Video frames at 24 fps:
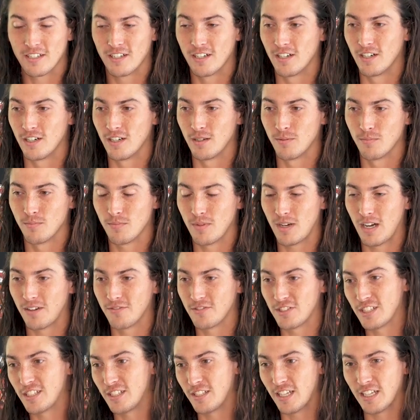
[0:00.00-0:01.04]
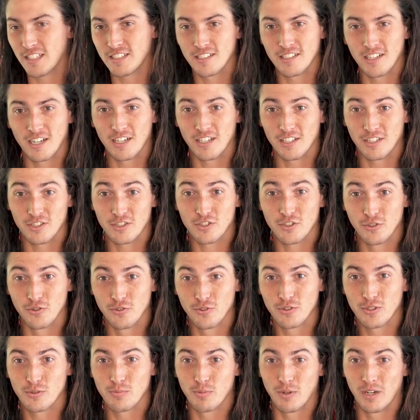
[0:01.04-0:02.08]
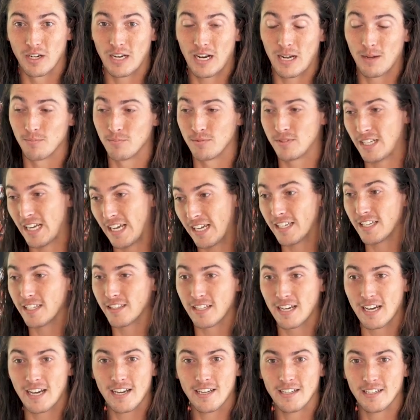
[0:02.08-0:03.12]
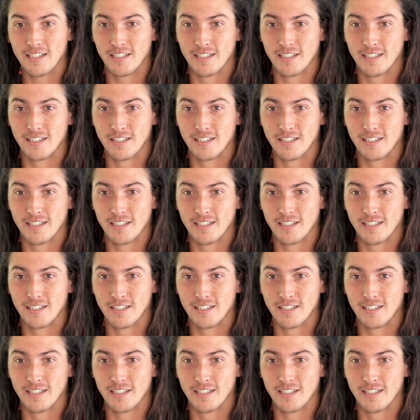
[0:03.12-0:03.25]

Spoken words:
Obviously, that's not an excuse, but I'm taking that.